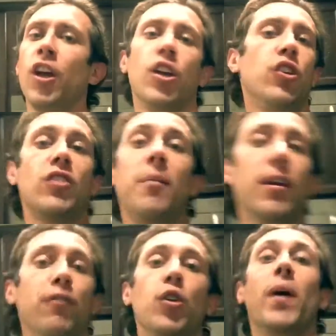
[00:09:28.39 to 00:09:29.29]
Just give me
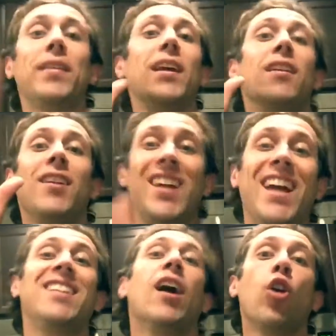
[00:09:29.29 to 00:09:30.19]
a view. At the end of the
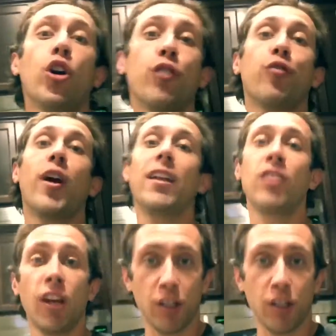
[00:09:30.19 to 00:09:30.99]
day, tell all your friends